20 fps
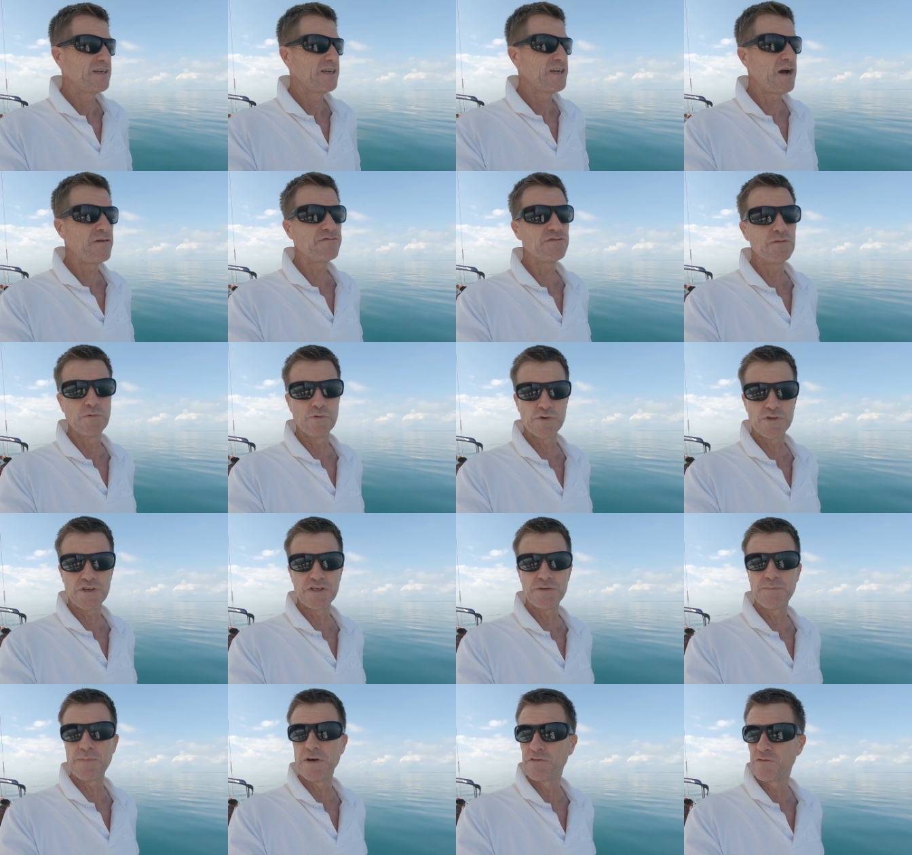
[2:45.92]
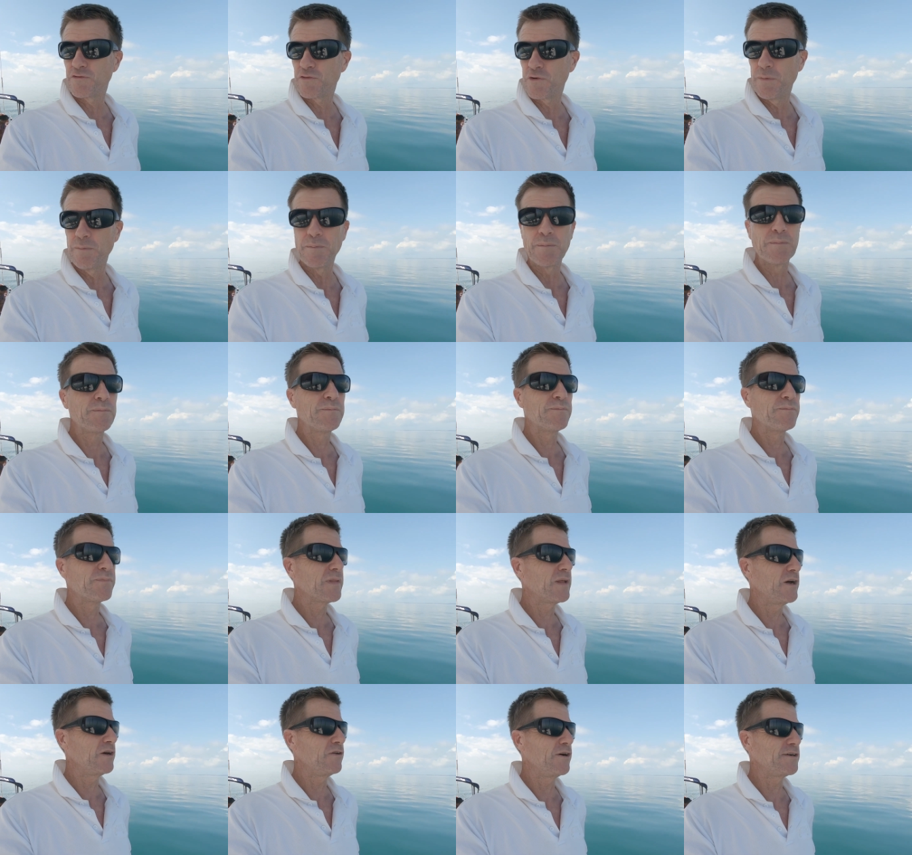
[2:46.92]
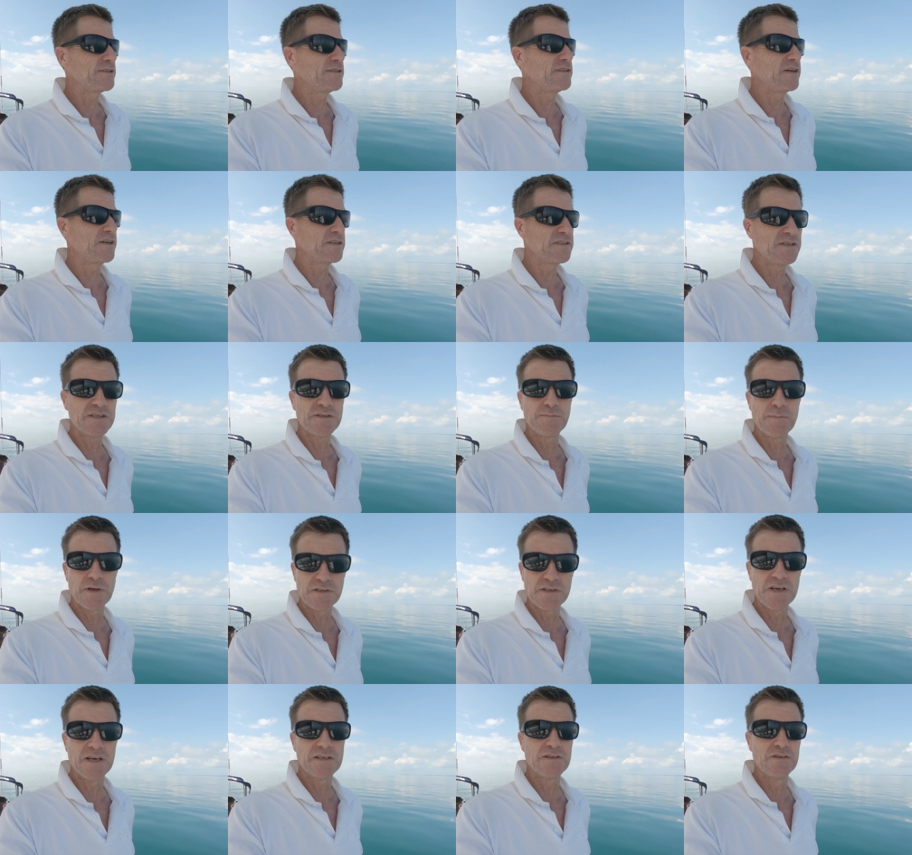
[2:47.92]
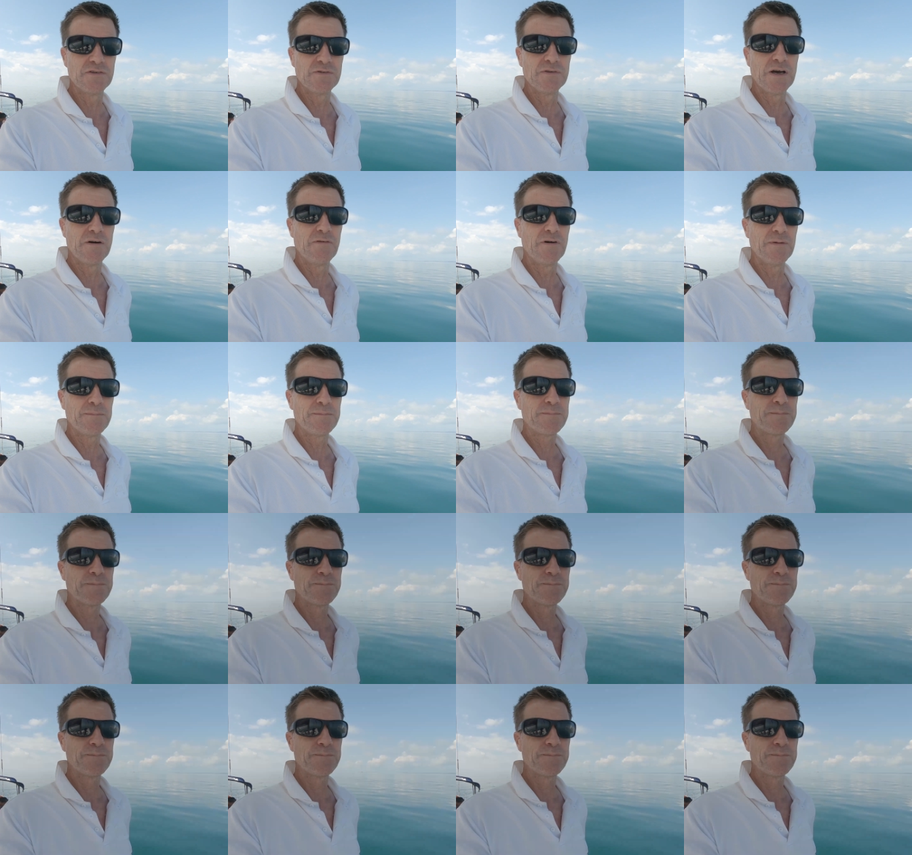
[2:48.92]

comfortable 6 months trip. I'd like to take 6 months out to do that one.